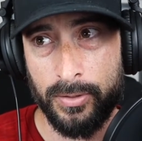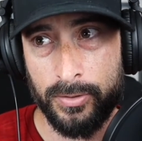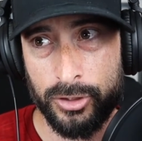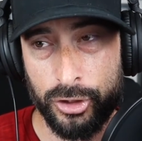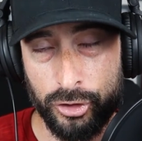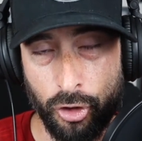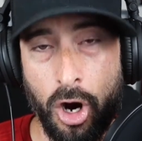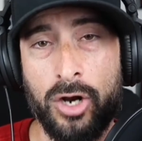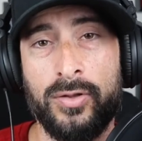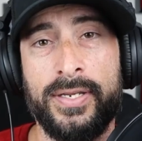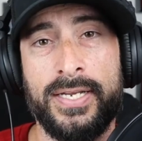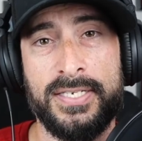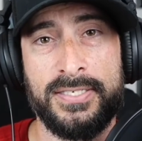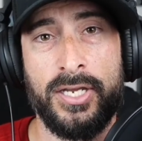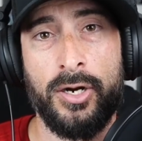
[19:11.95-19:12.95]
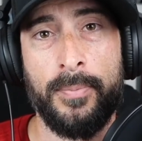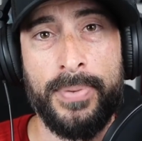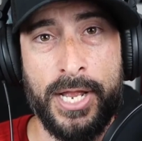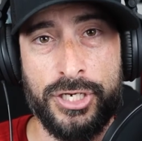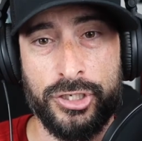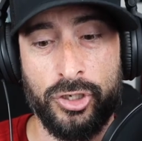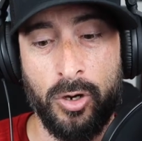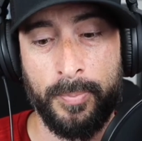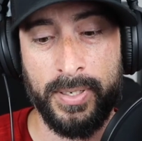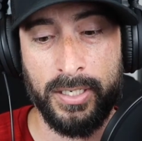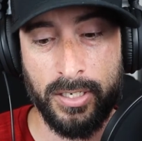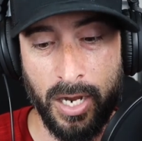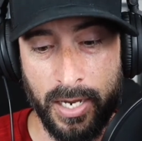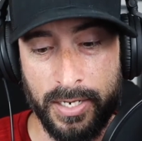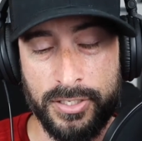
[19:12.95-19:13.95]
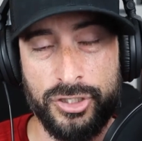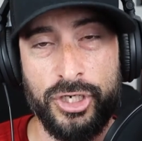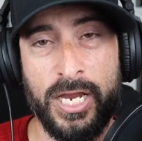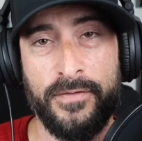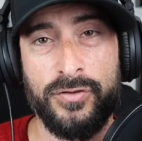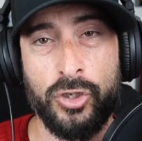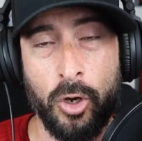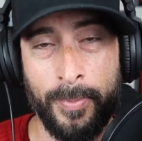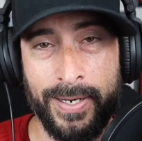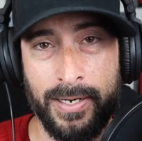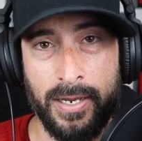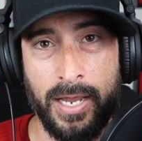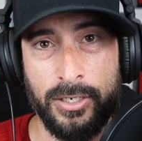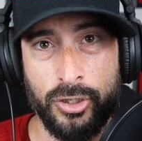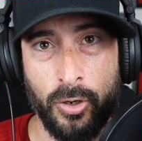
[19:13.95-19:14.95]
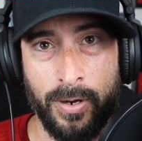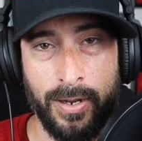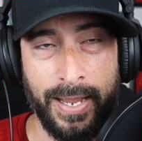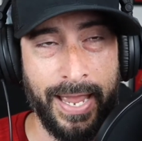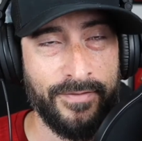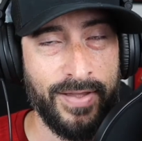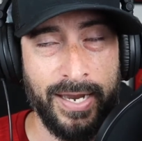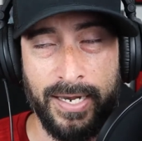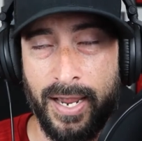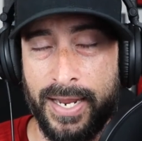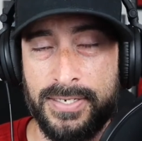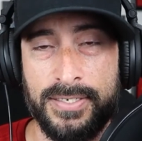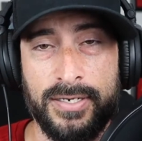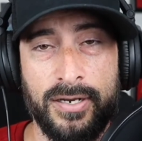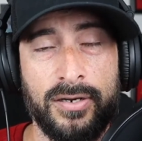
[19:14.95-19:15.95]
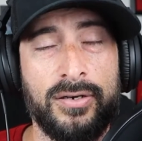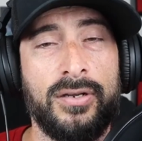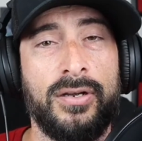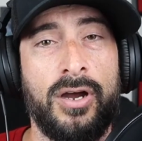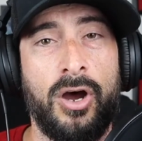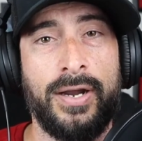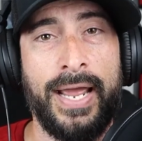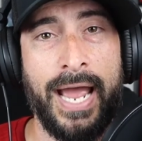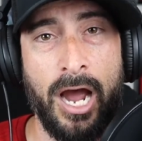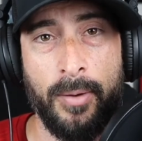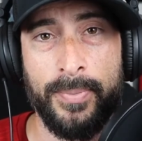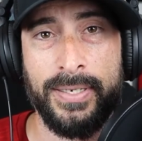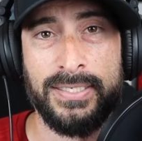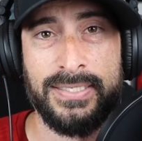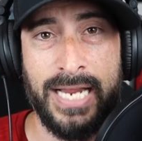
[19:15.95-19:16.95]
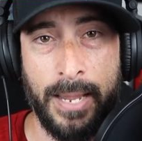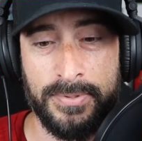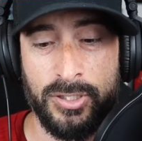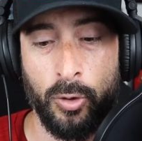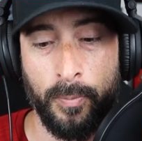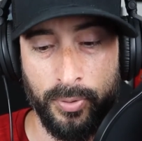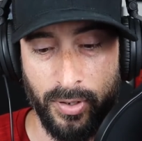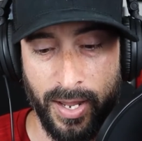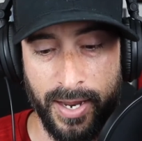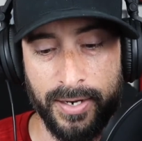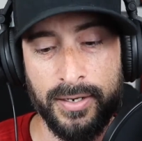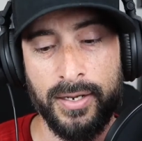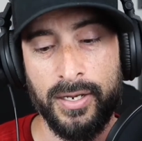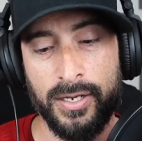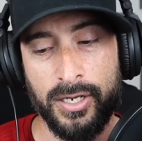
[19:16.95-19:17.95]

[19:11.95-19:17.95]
strongly consider benching him, because you have no have any idea on how many snaps he will play.